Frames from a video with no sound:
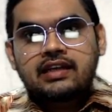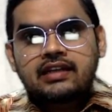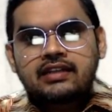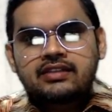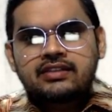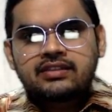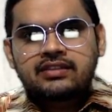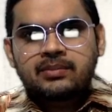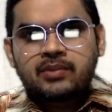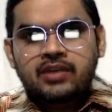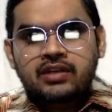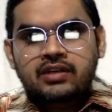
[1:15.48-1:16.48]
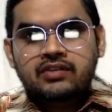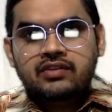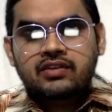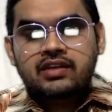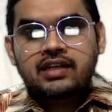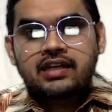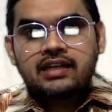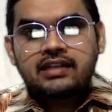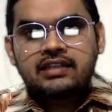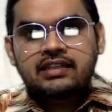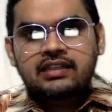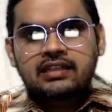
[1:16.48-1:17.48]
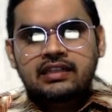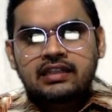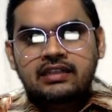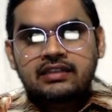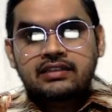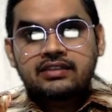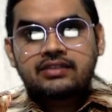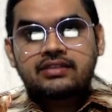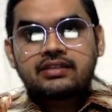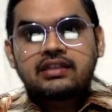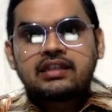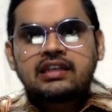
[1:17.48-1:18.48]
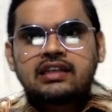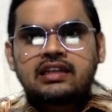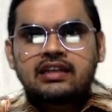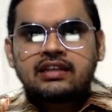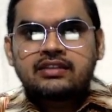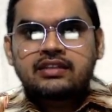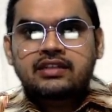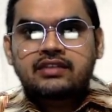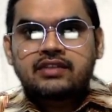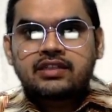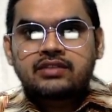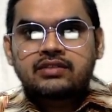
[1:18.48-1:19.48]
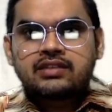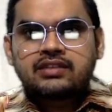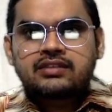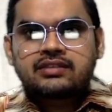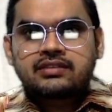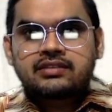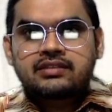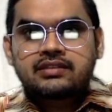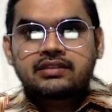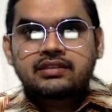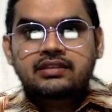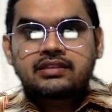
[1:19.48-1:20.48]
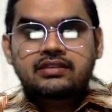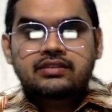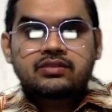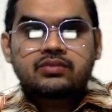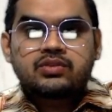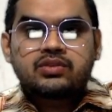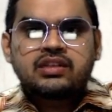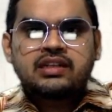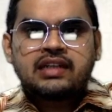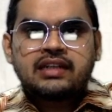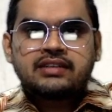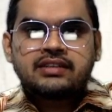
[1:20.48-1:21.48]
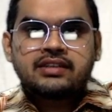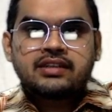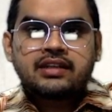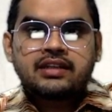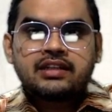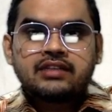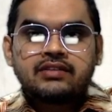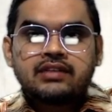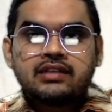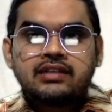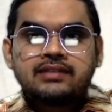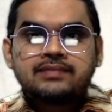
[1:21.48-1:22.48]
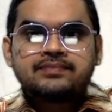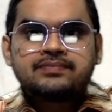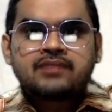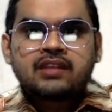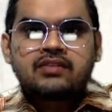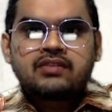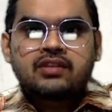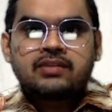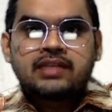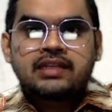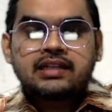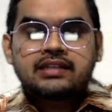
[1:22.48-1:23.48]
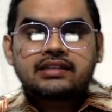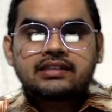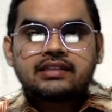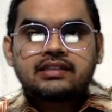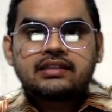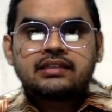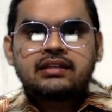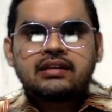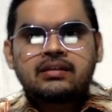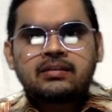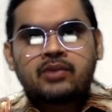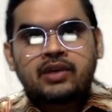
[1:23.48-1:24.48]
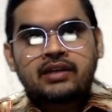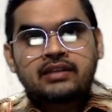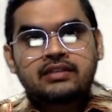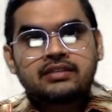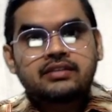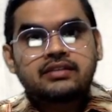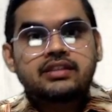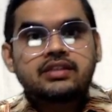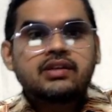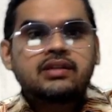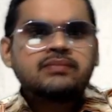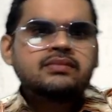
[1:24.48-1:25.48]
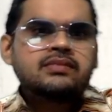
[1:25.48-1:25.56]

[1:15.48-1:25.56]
this is the point of contact, then this is equal to this. So both the tangents are equal from any external point. This is a theorem.